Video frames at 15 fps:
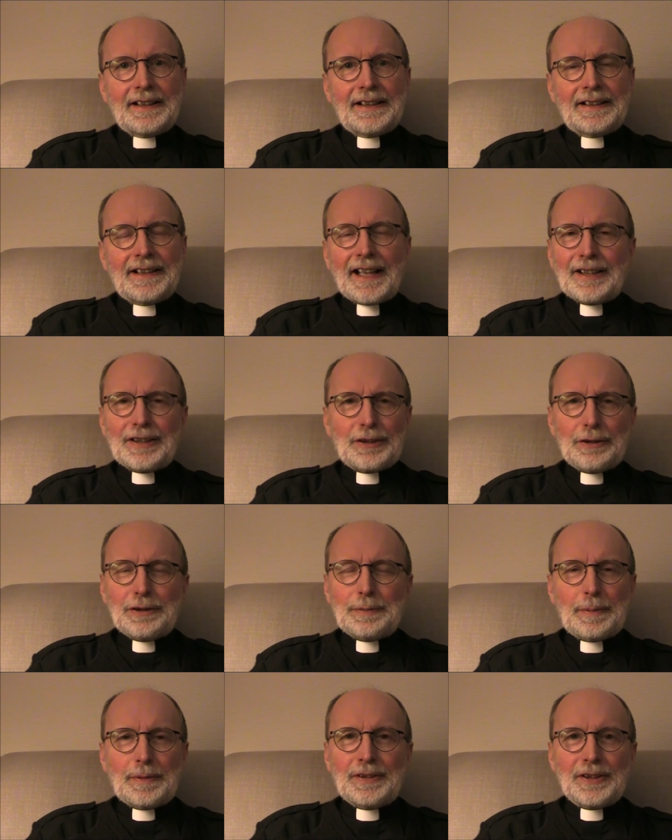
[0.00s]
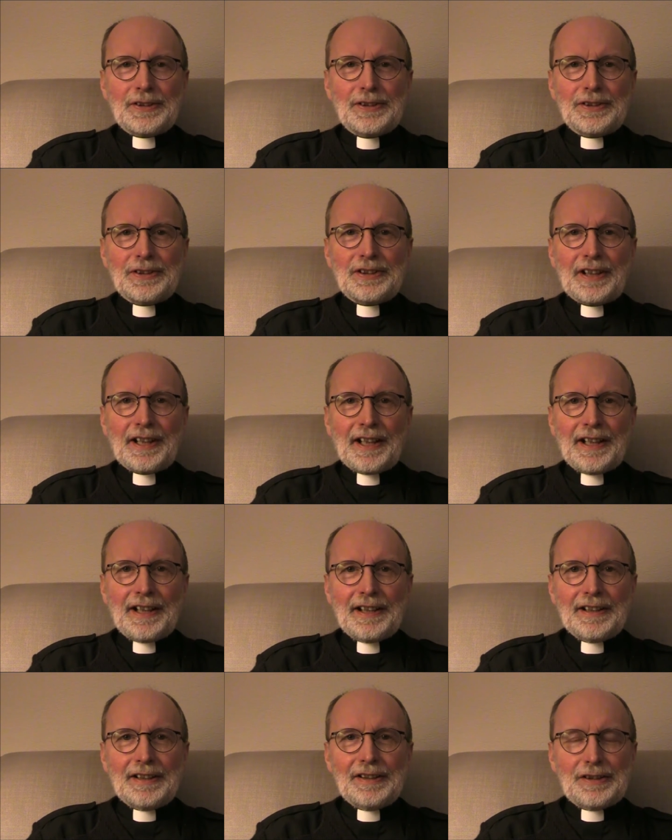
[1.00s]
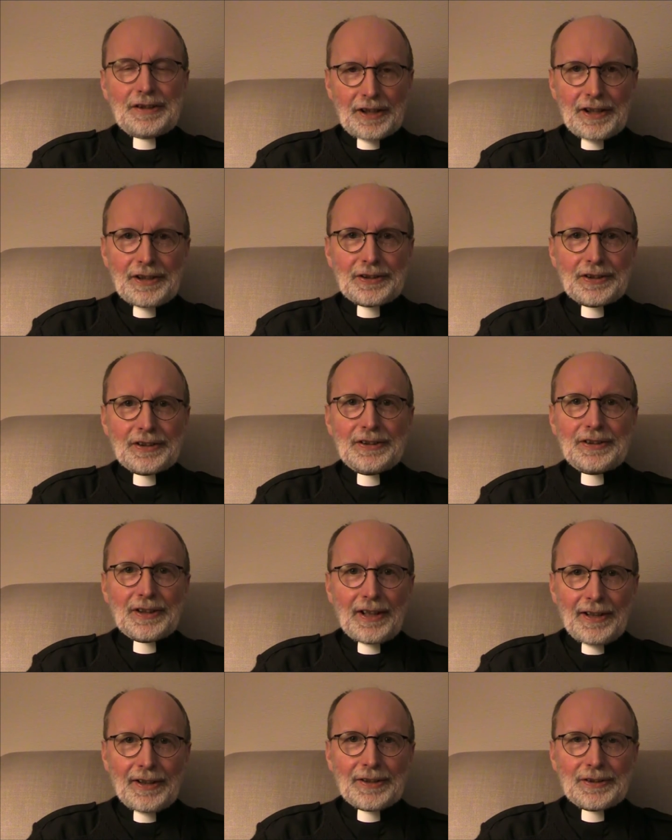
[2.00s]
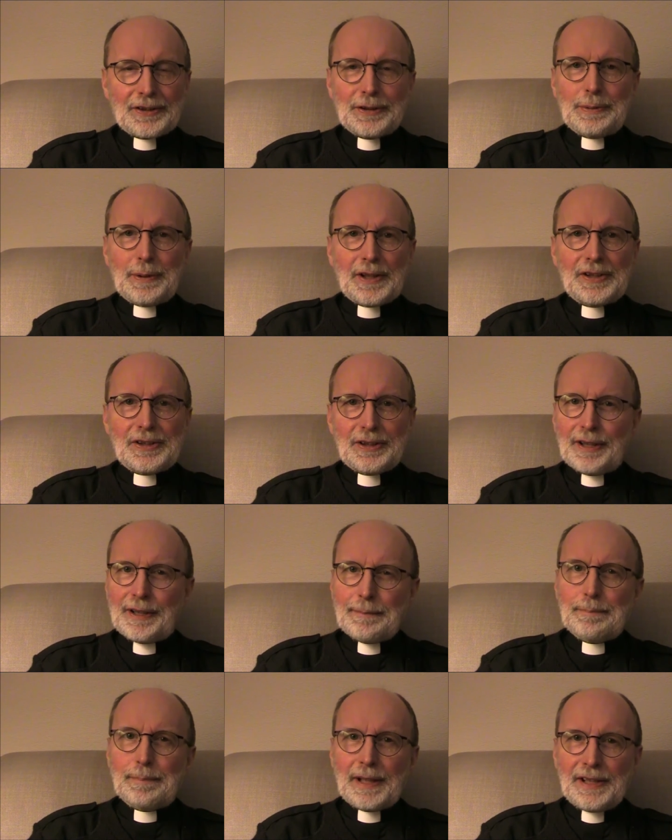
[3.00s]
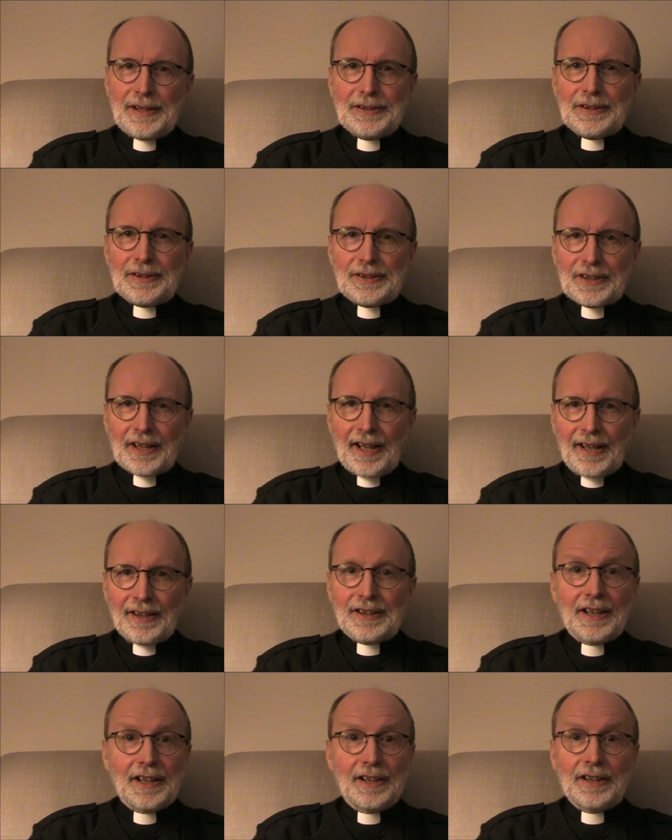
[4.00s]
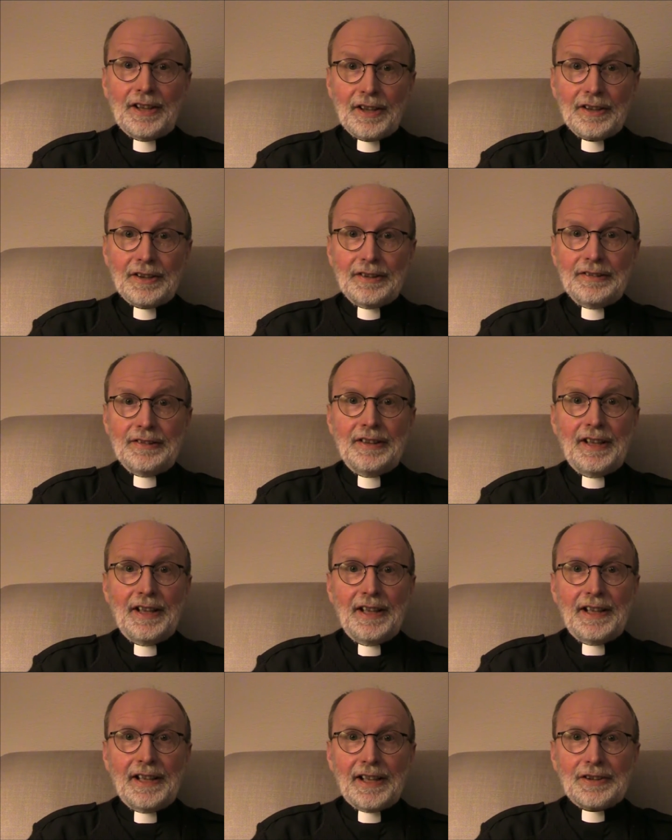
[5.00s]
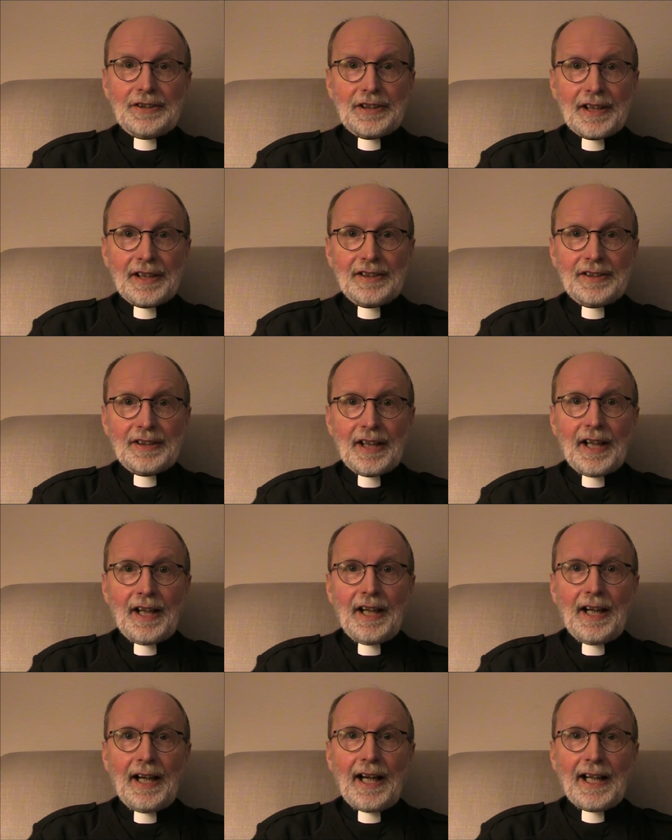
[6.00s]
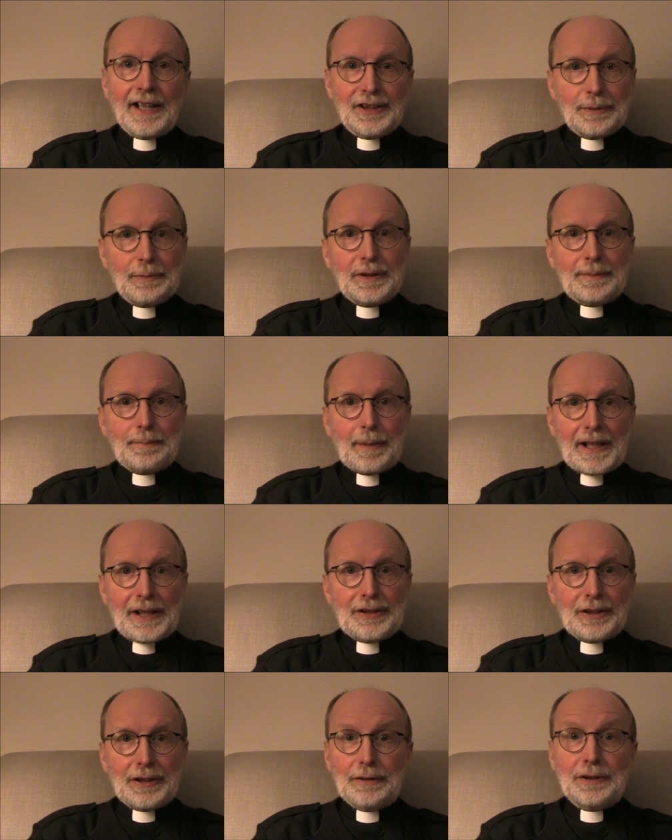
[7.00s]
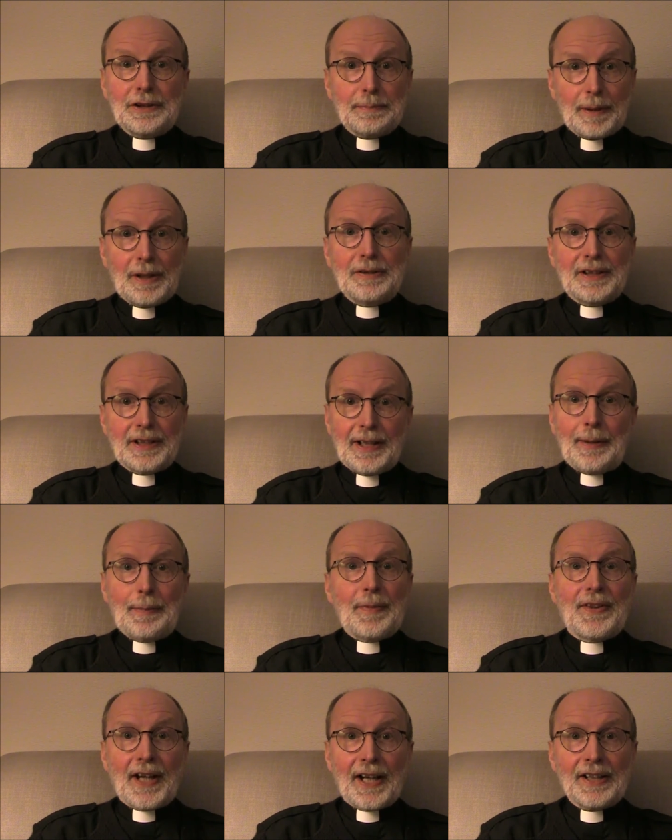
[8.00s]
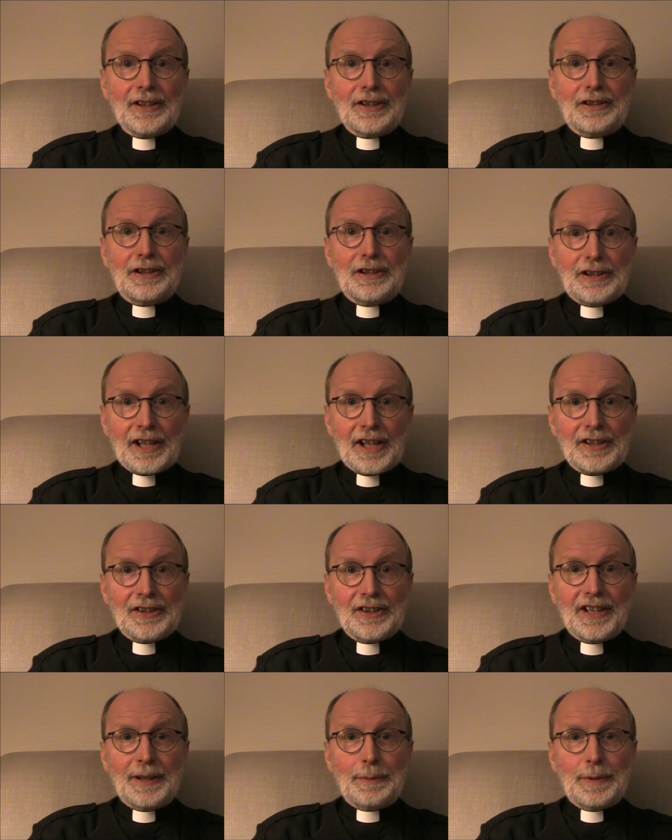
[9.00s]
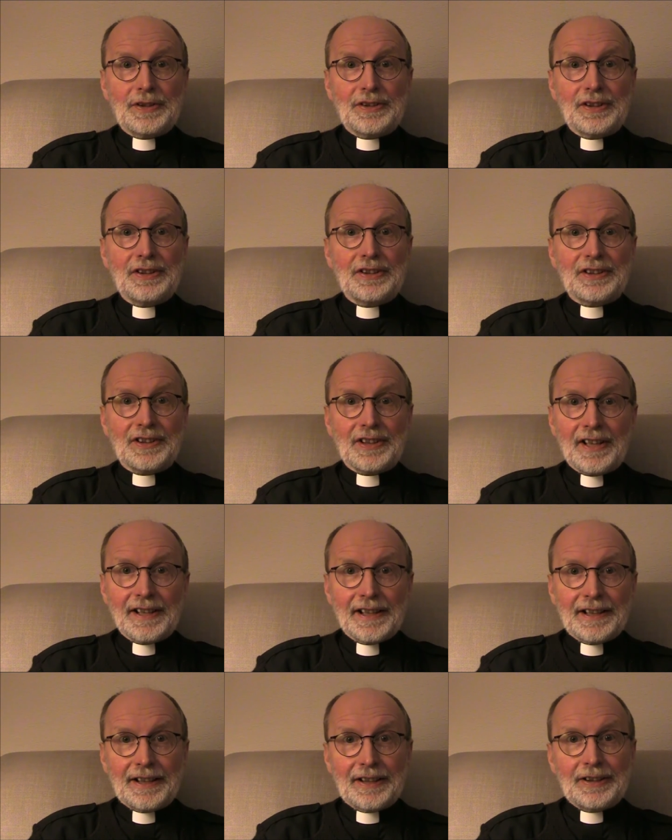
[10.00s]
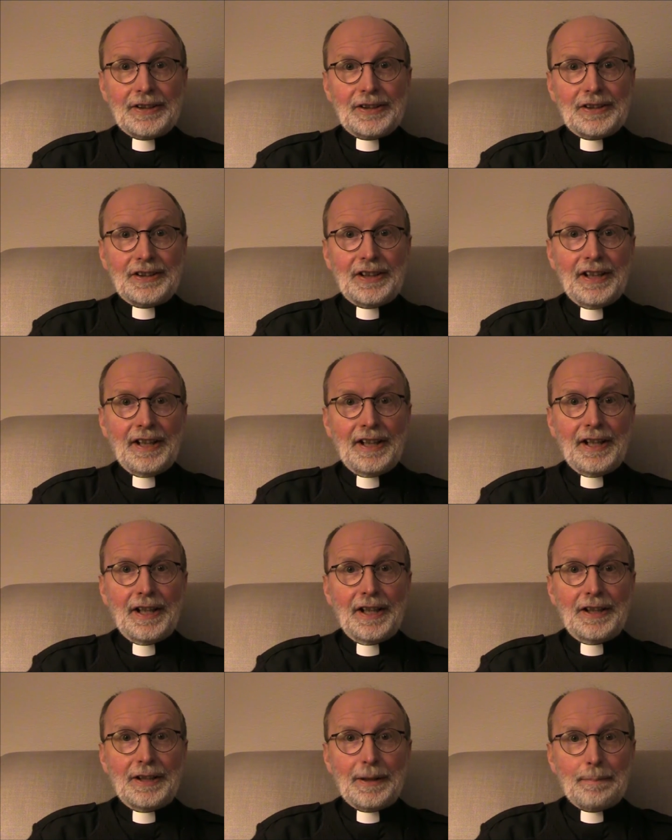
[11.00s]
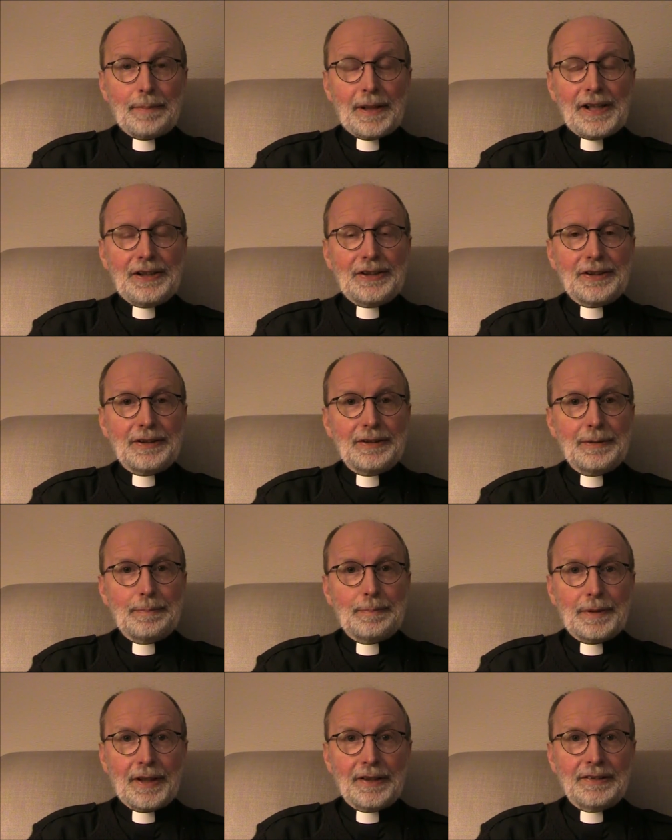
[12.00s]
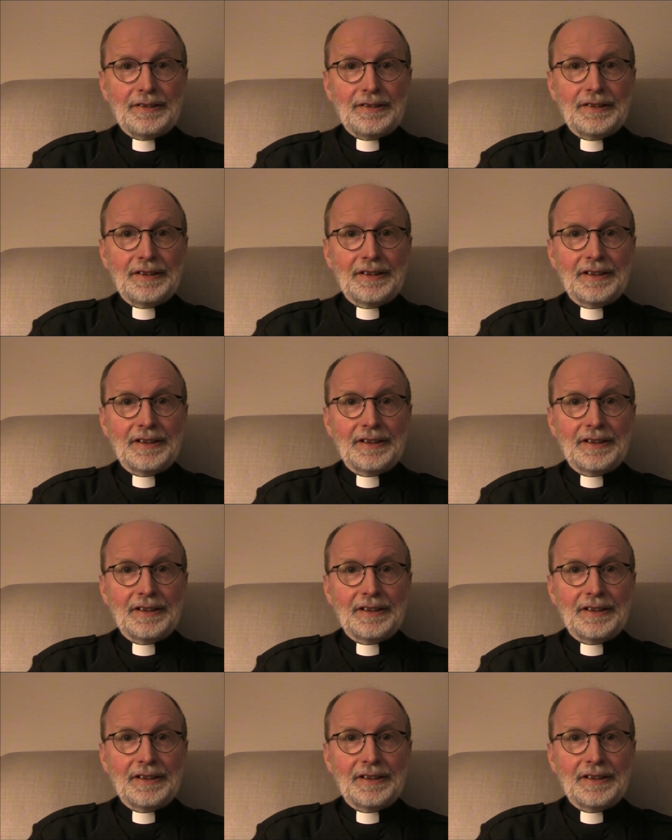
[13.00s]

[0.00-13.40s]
That gospel doesn't say Jesus asked a question and Peter said no. It says, and it was Peter who spoke up. That suggests there was a silence that Peter broke.